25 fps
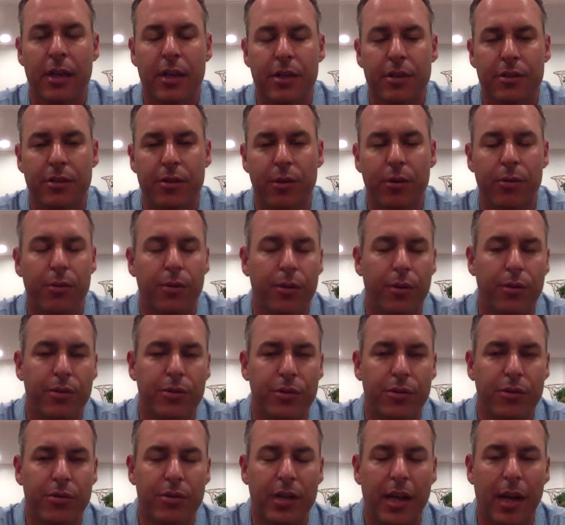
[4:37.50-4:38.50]
So those
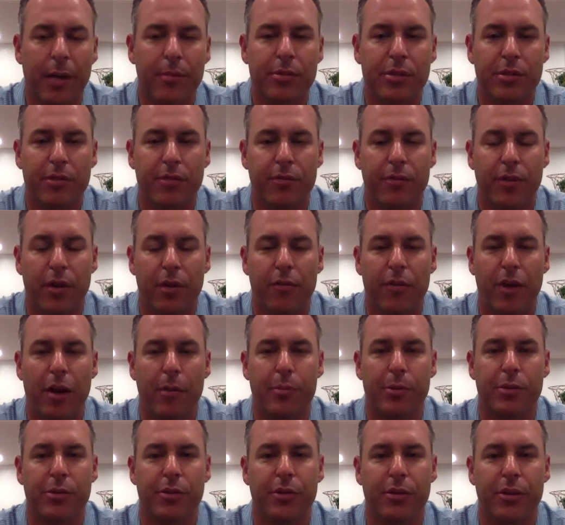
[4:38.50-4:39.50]
two types of
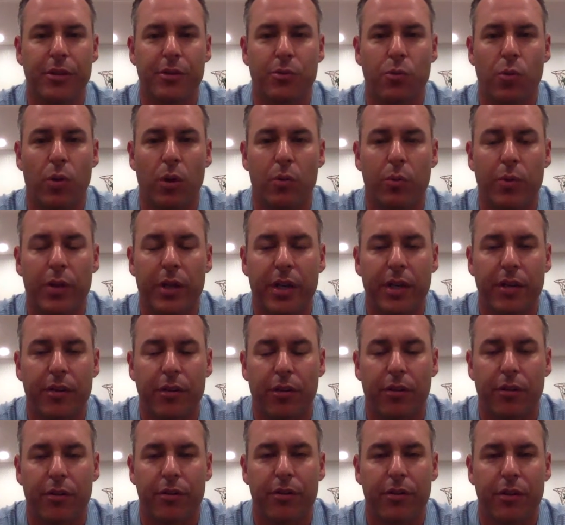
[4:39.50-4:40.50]
opportunities, one, we need to
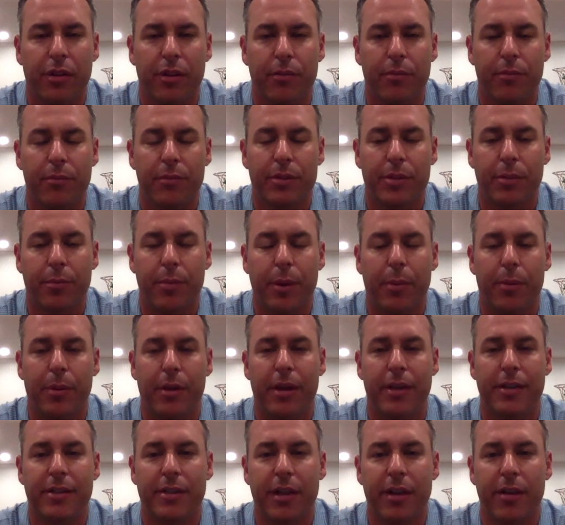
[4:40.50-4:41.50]
learn to be able to
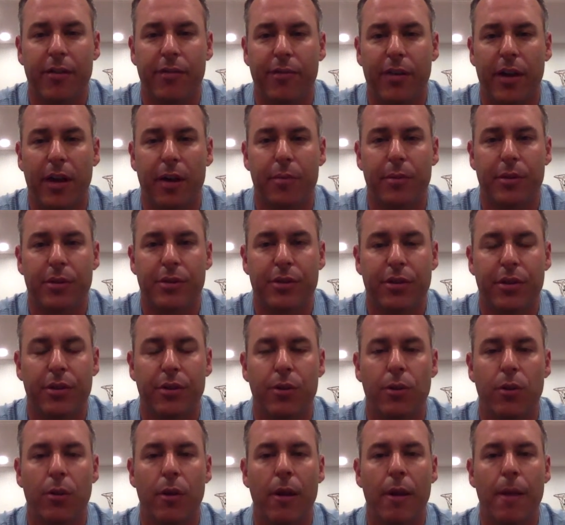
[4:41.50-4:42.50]
identify, but
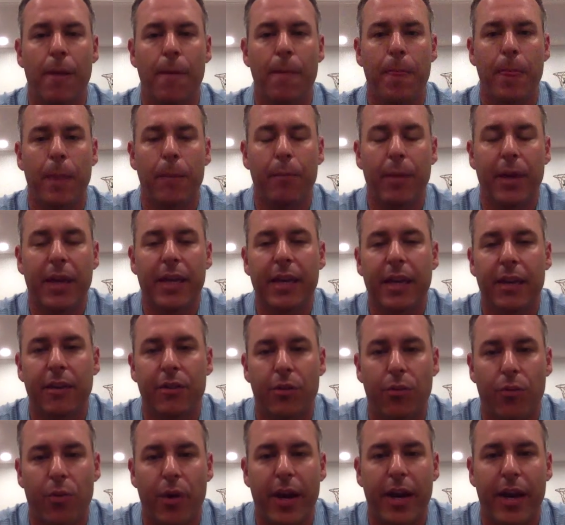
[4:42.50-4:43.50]
two, making
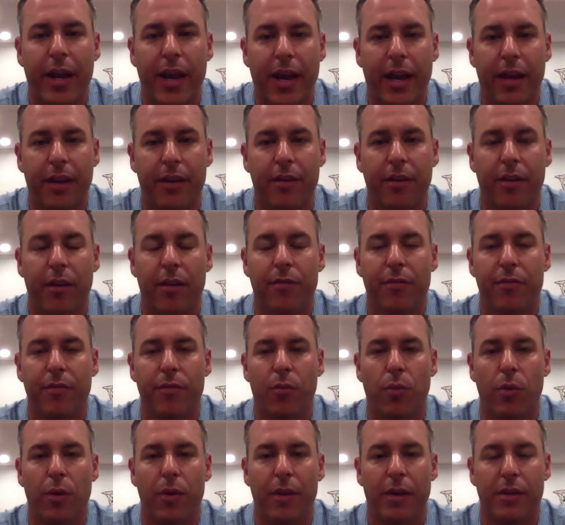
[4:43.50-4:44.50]
the right handoff,
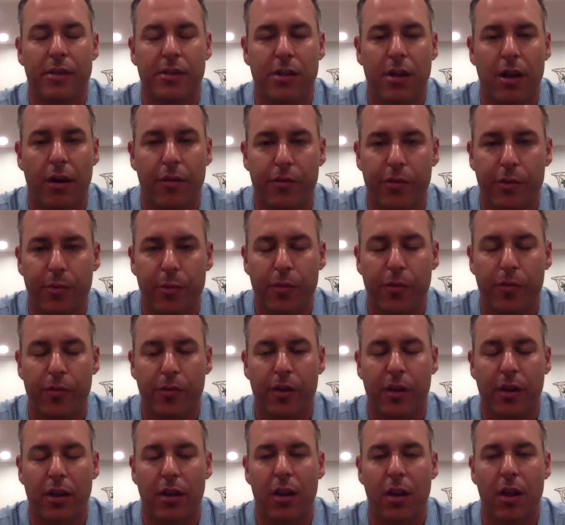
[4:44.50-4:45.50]
one that's comfortable for
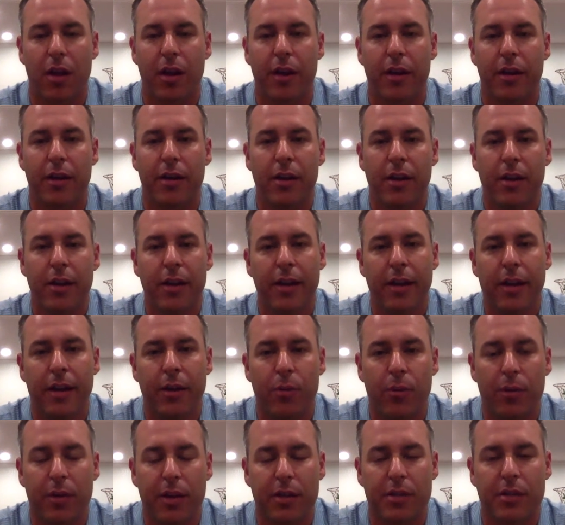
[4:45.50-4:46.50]
the client and
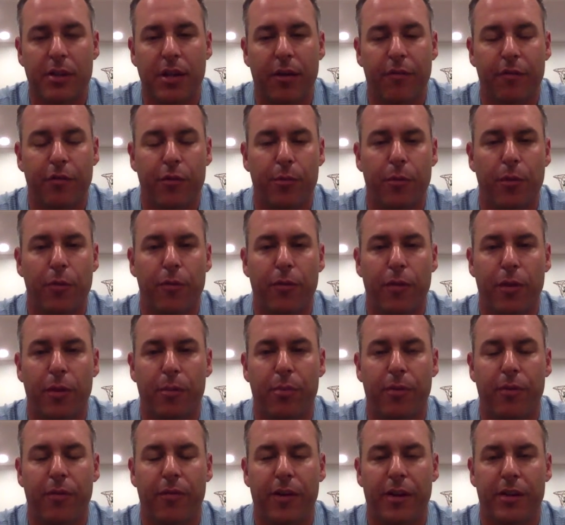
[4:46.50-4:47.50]
one that's comfortable for the
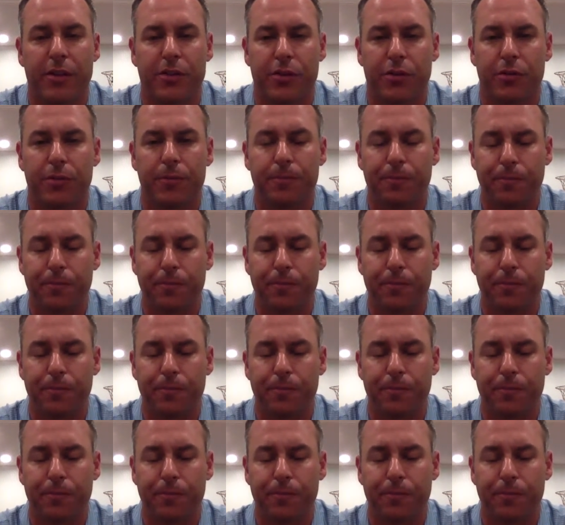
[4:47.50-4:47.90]
professional.